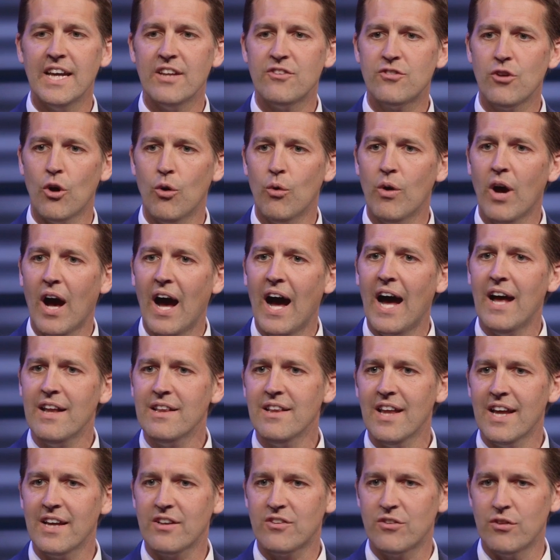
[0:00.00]
And so
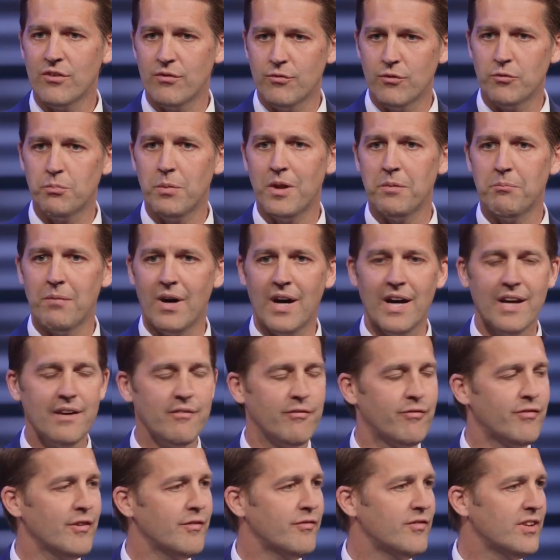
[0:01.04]
I'd like to spend my
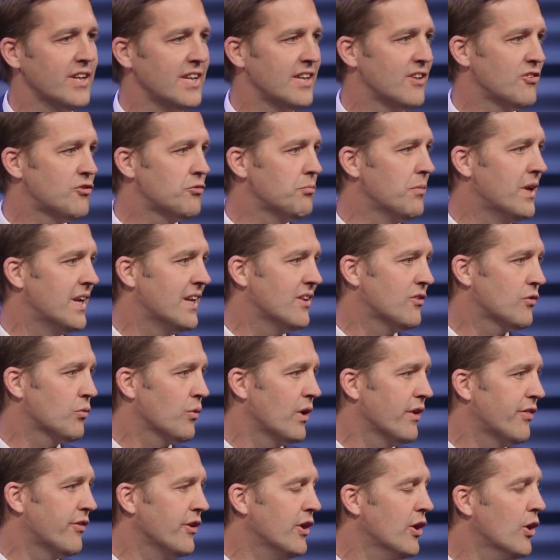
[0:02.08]
15-ish minutes
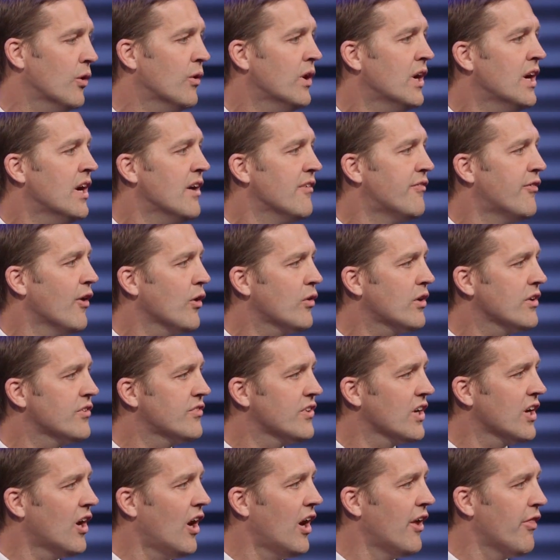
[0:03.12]
with you
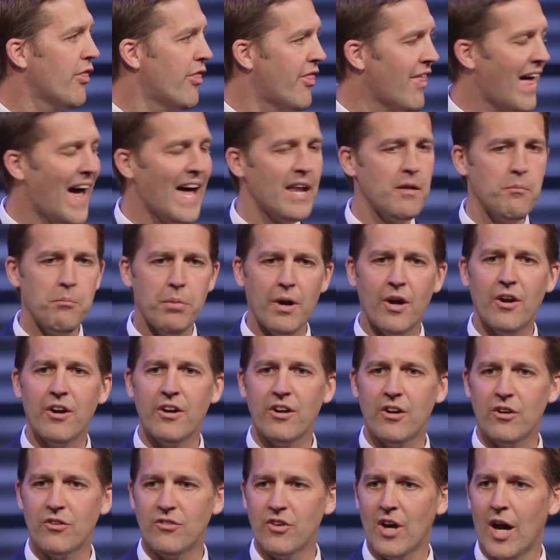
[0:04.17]
focusing on that
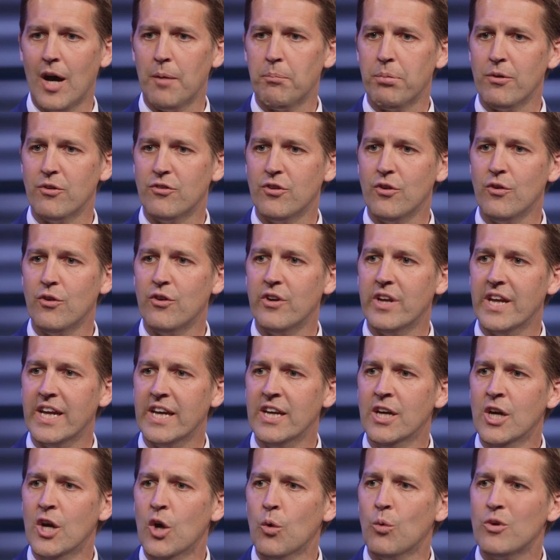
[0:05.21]
barrier to
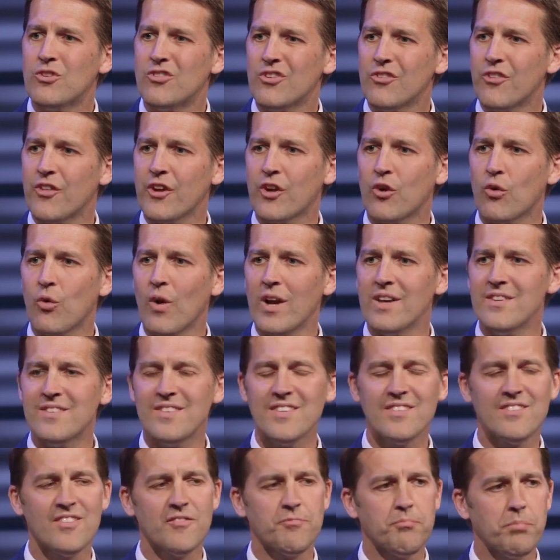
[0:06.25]
opportunity, which is the
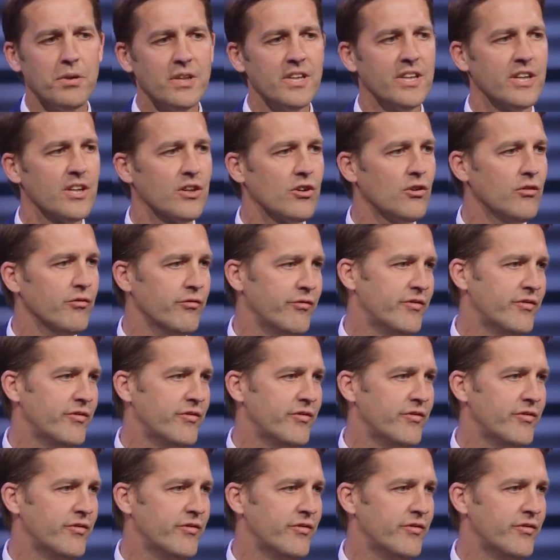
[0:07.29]
crisis of political